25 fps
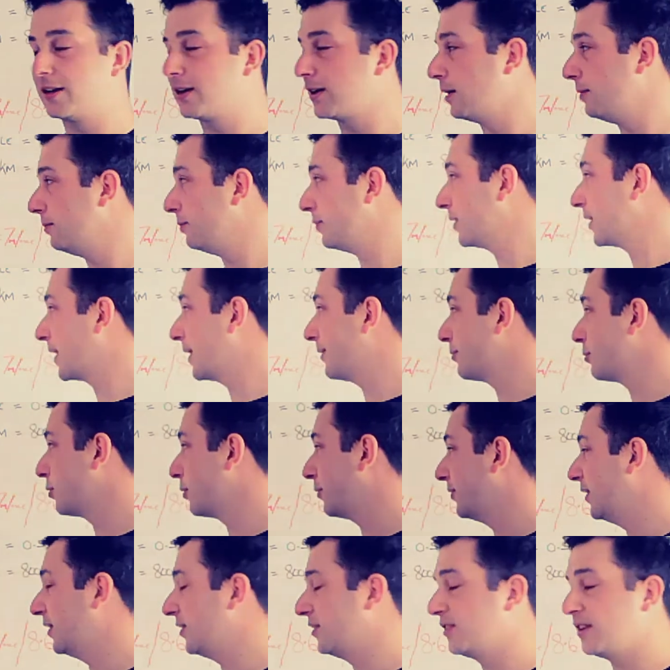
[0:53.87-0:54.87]
to come together
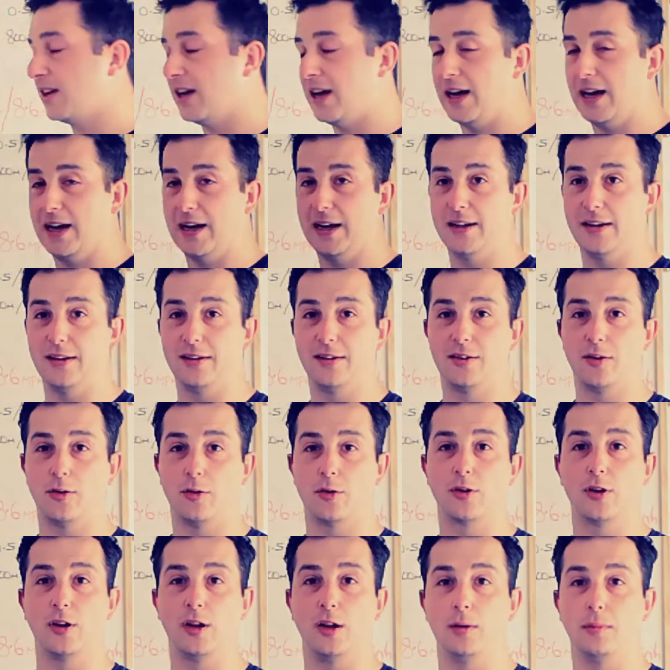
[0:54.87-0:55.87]
with this and
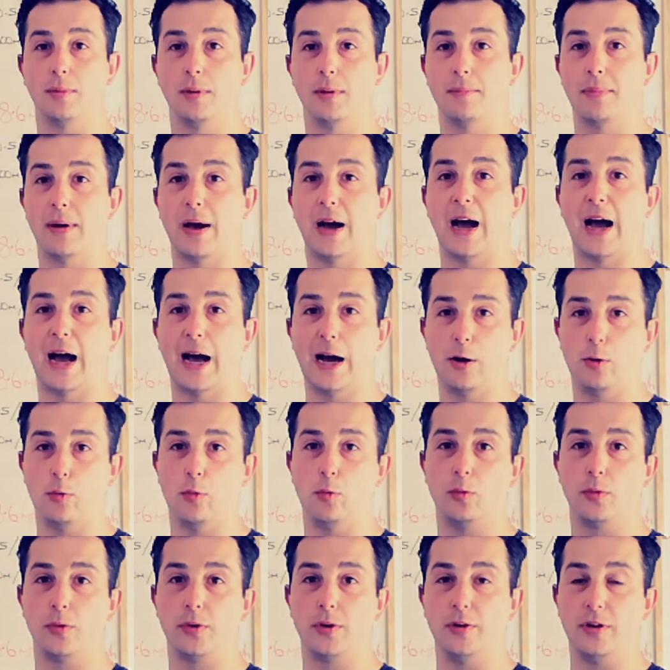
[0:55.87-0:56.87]
talk a little bit about how
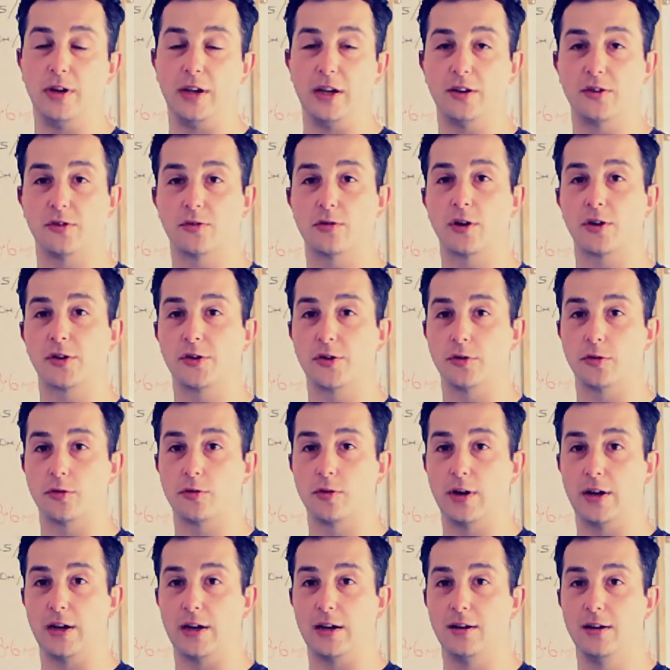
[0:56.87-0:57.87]
you need to structure your
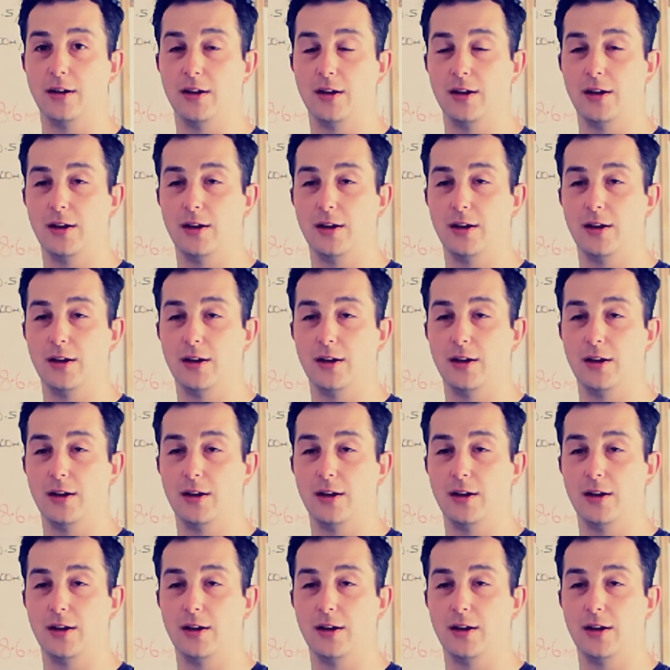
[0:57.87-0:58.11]
training.